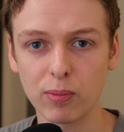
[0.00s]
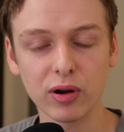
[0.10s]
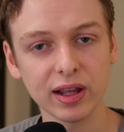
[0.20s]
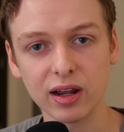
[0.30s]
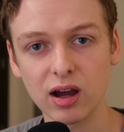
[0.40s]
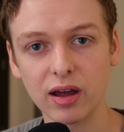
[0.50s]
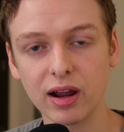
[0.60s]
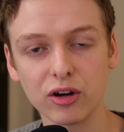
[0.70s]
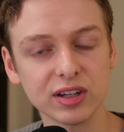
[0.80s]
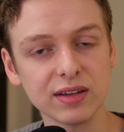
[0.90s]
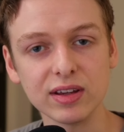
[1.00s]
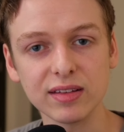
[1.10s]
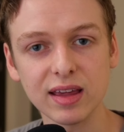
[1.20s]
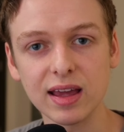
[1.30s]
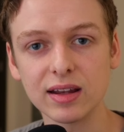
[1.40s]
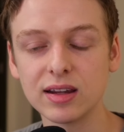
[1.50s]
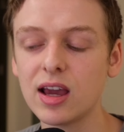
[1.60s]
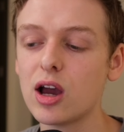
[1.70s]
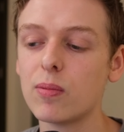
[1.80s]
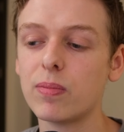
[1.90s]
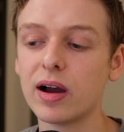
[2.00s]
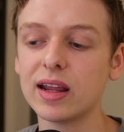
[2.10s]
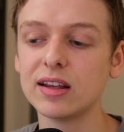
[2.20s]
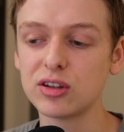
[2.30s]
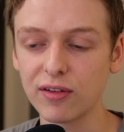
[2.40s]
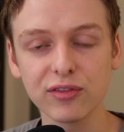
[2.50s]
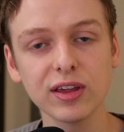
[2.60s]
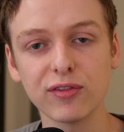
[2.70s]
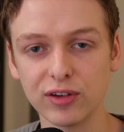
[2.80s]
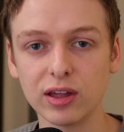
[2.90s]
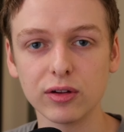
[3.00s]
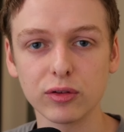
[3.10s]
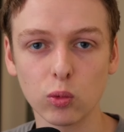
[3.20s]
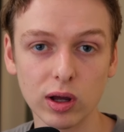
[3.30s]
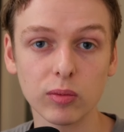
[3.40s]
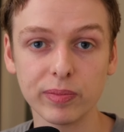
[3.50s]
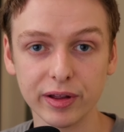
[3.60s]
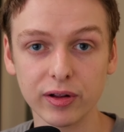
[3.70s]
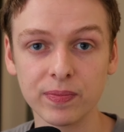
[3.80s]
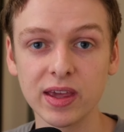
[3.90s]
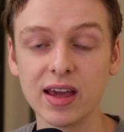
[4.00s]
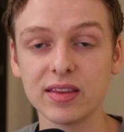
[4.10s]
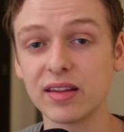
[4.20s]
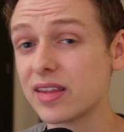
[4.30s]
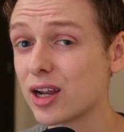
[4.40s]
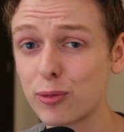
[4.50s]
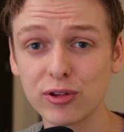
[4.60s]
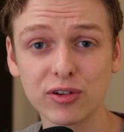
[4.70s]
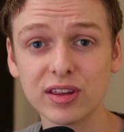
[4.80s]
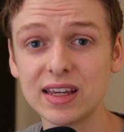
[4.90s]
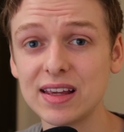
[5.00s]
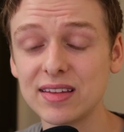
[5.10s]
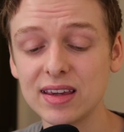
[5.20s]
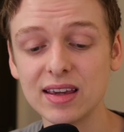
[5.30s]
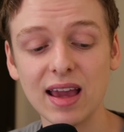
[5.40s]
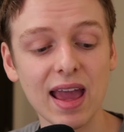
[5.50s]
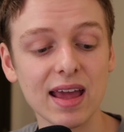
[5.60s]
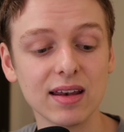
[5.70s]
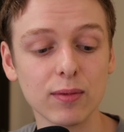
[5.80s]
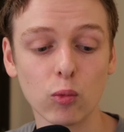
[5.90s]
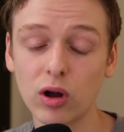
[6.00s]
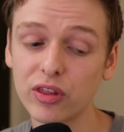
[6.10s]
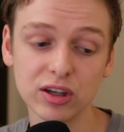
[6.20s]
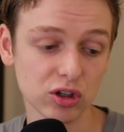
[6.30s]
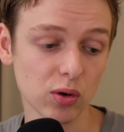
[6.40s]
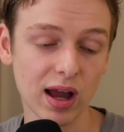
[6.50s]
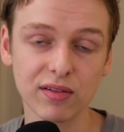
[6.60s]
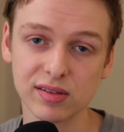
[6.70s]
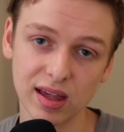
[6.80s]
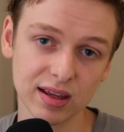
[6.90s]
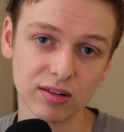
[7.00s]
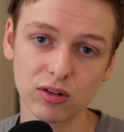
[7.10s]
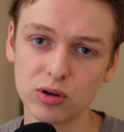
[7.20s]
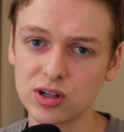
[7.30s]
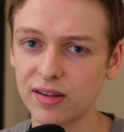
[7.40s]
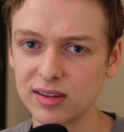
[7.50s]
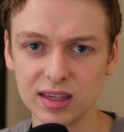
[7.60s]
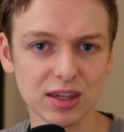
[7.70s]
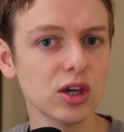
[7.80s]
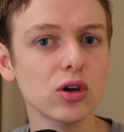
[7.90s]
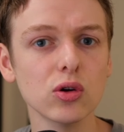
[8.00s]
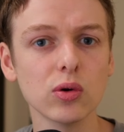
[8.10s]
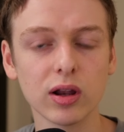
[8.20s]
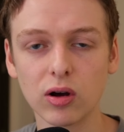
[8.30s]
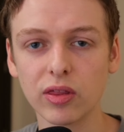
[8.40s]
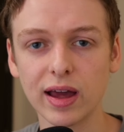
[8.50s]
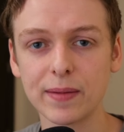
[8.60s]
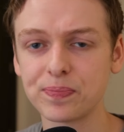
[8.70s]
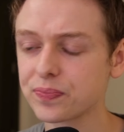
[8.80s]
putting it on our TV stand, but it definitely feels well built. The setup was really easy, and while they do have settings to adjust EQ and all that,